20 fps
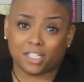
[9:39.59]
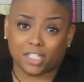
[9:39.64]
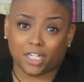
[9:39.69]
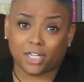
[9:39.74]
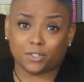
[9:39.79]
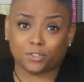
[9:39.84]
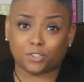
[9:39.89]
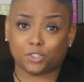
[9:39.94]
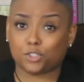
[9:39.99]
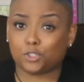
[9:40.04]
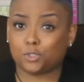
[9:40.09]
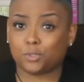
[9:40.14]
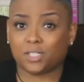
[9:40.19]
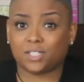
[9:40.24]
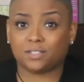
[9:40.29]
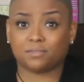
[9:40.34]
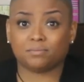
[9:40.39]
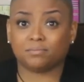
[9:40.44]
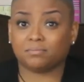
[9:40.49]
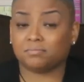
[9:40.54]
they're
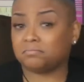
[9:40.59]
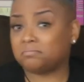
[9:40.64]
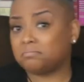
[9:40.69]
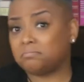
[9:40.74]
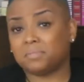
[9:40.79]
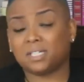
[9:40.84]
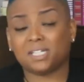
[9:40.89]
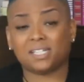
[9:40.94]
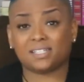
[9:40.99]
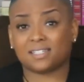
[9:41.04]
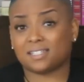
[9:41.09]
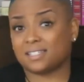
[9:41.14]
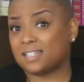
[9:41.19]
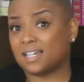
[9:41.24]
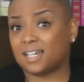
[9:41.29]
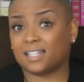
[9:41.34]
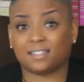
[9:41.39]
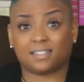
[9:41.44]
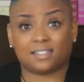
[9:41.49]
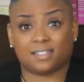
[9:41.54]
doing means
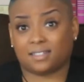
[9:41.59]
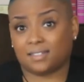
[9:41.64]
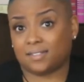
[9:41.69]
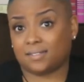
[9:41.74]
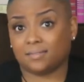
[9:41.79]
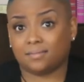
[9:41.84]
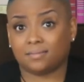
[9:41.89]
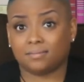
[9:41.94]
nothing.